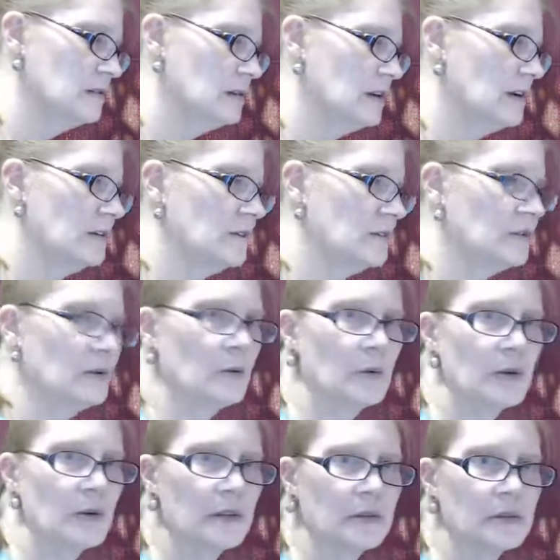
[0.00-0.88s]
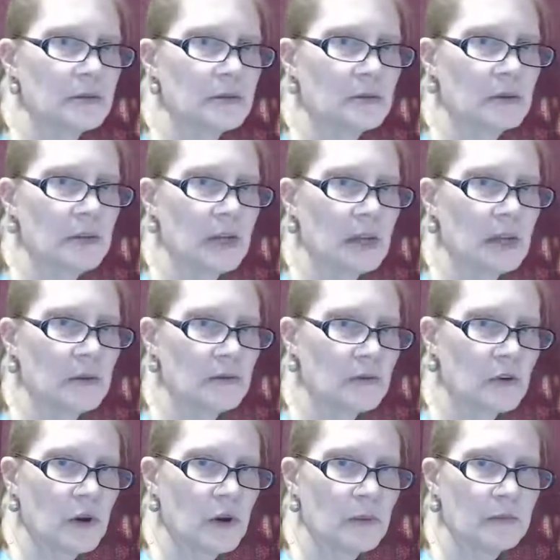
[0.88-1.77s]
I don't know where this one came
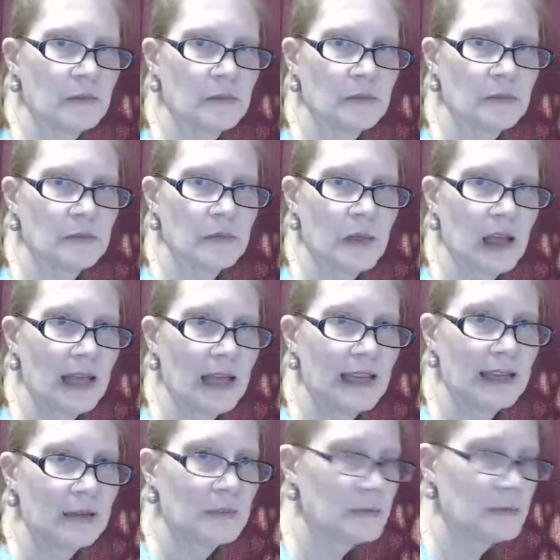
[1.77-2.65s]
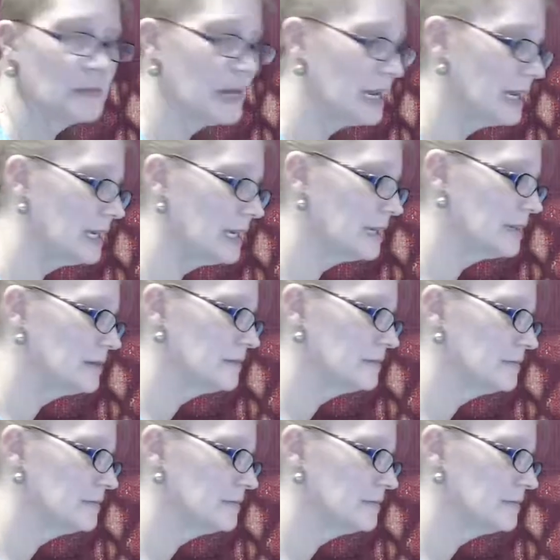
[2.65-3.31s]
from. I didn't make it.